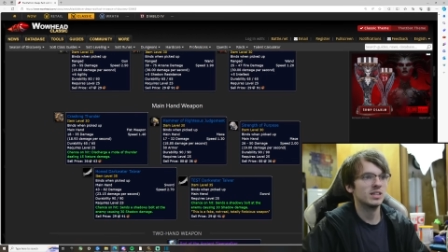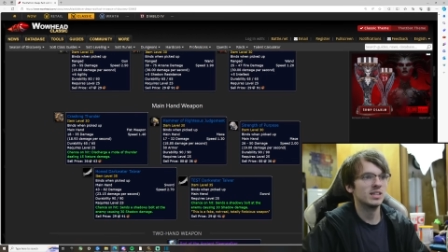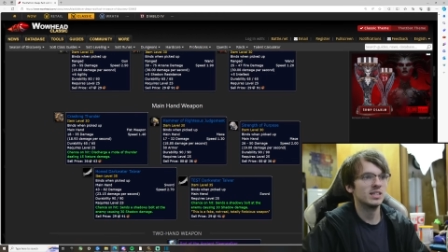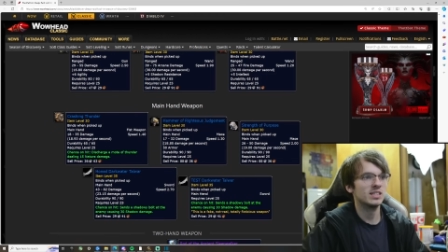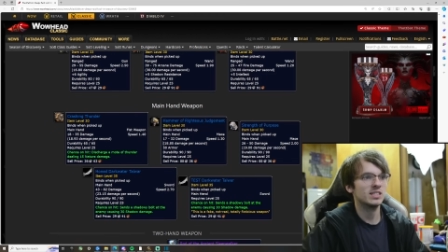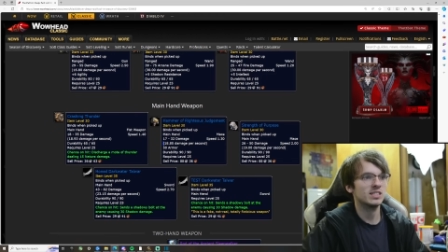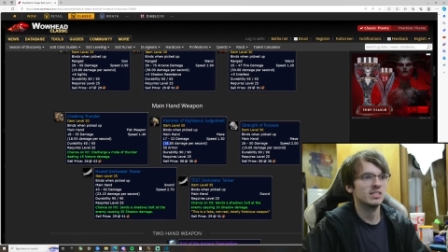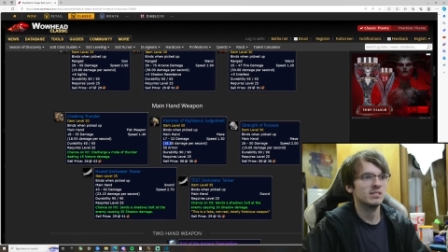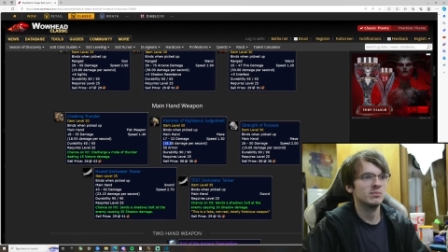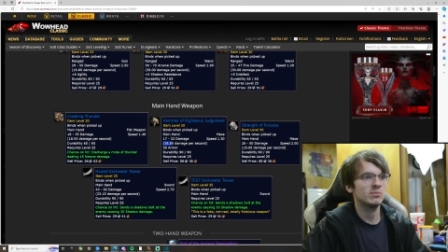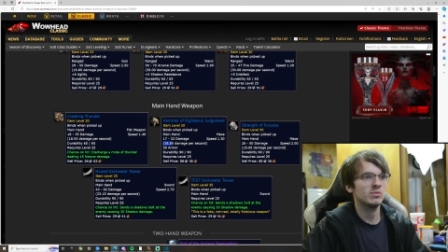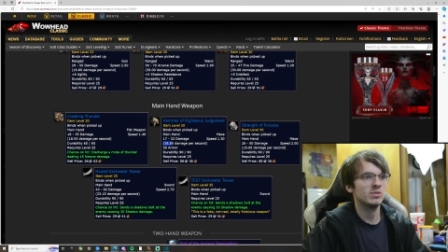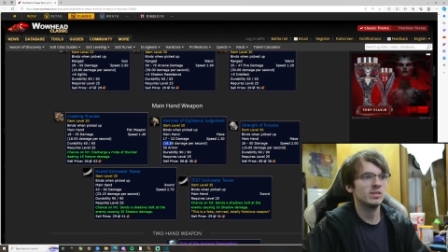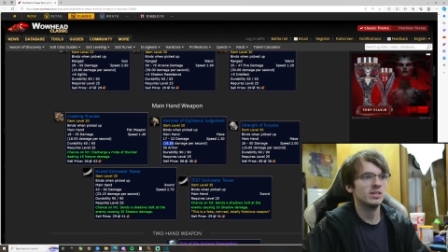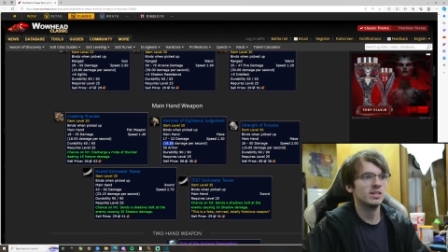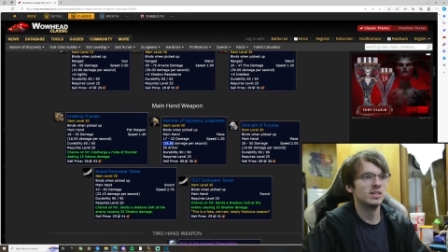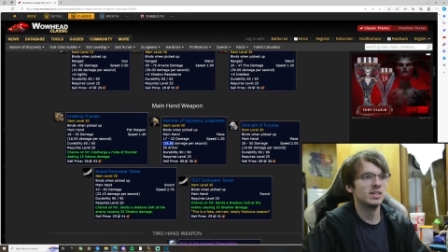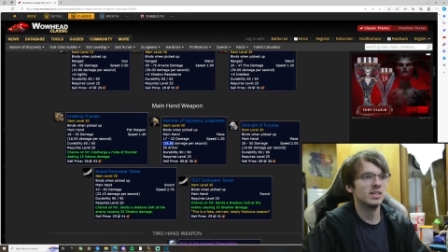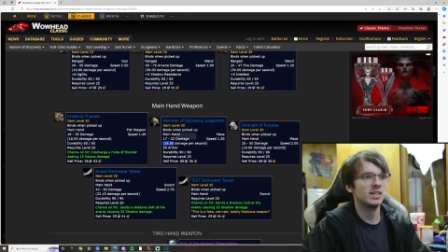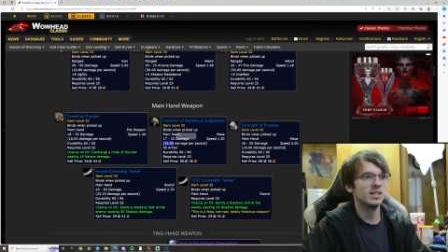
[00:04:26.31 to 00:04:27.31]

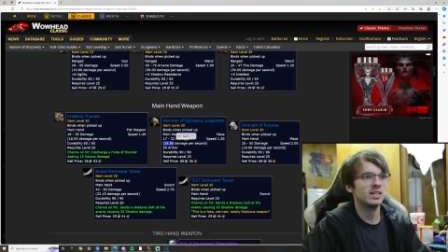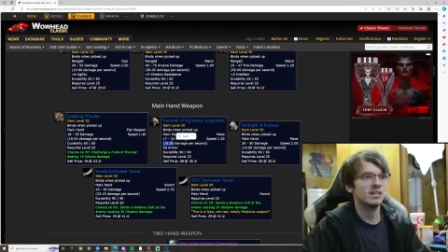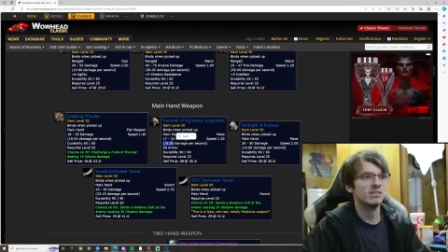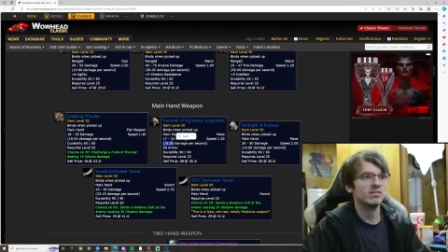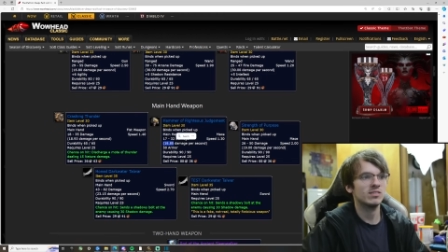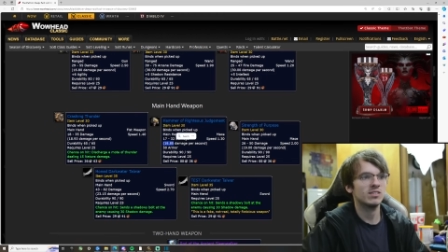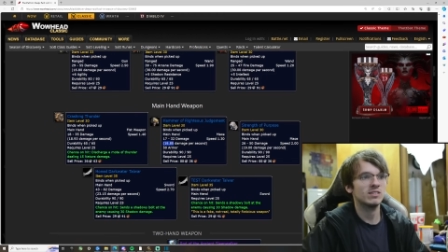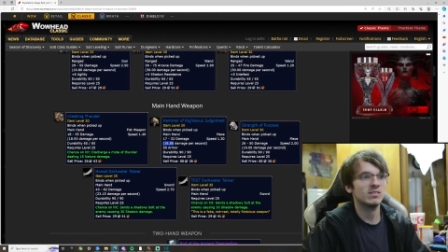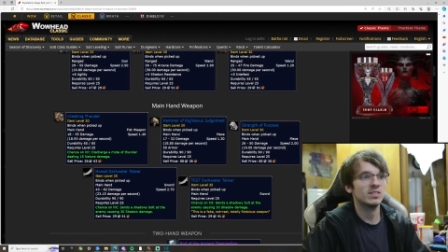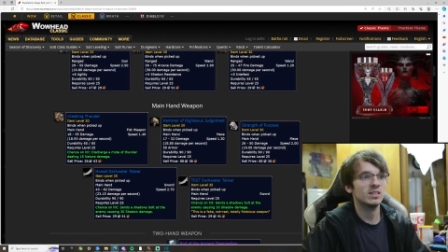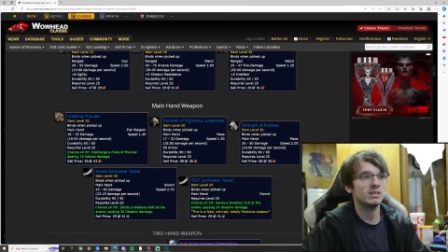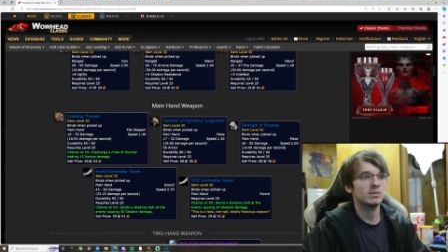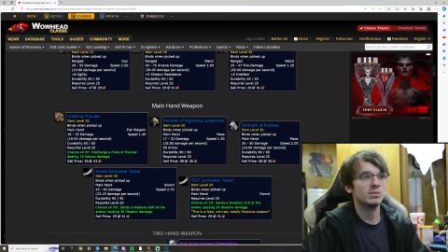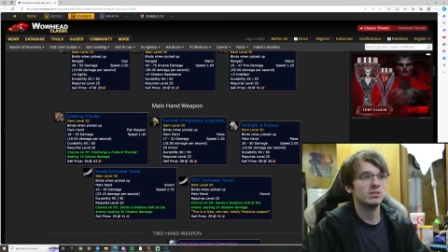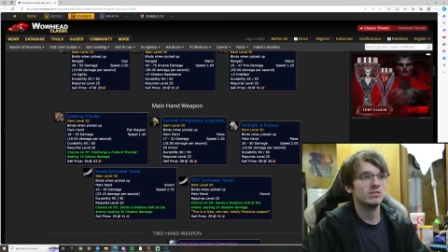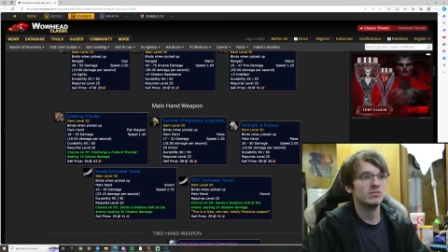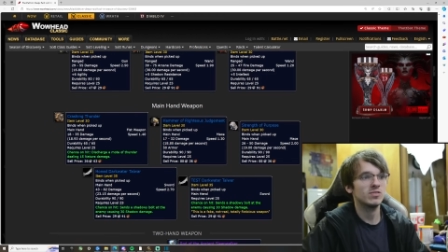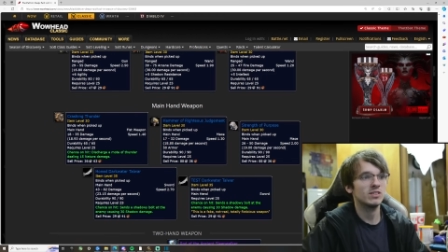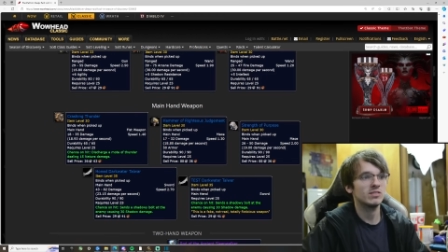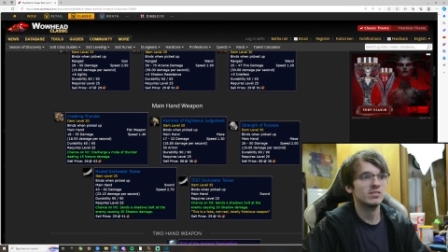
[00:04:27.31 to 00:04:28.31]
18.85
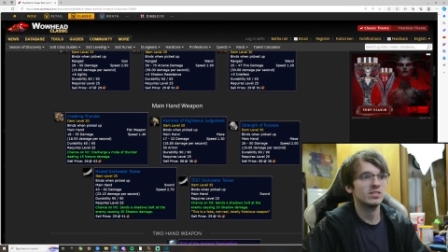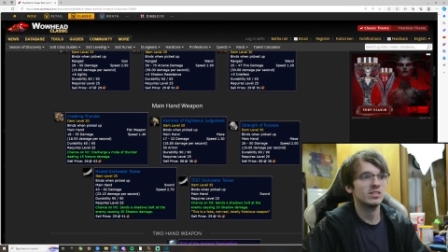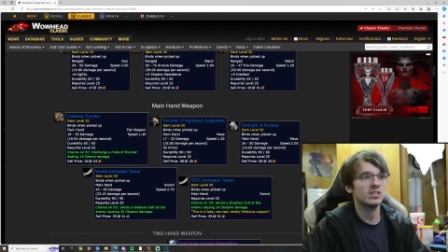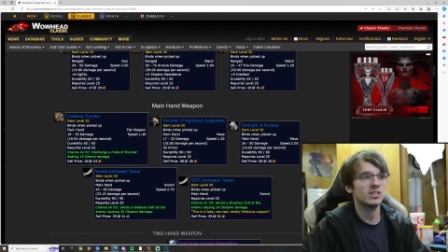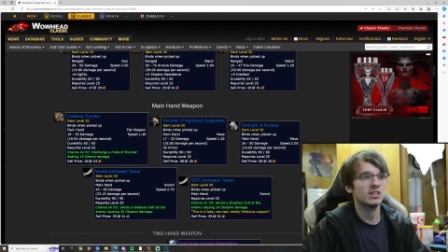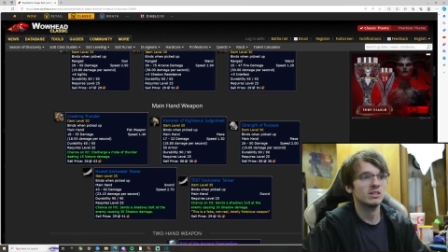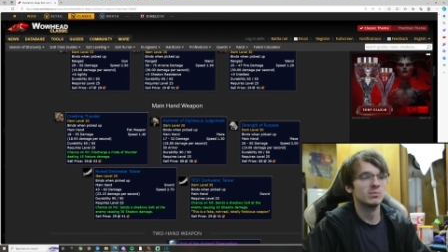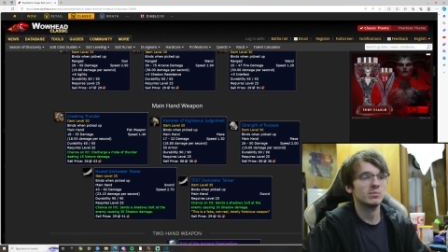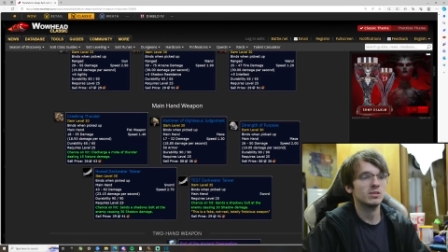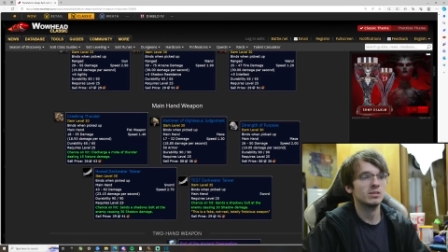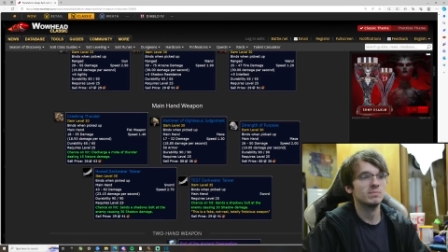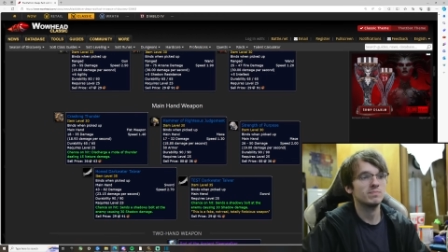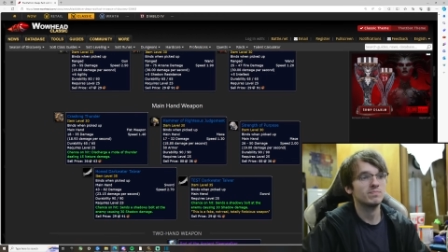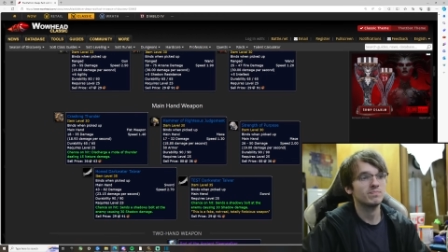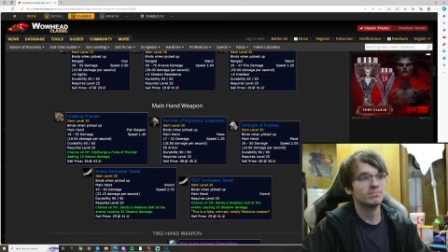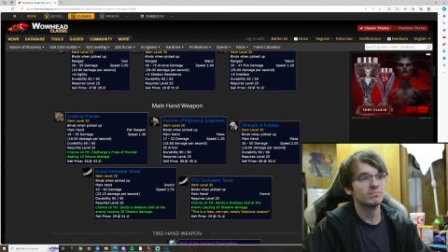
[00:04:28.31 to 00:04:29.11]
damage, 50 armor.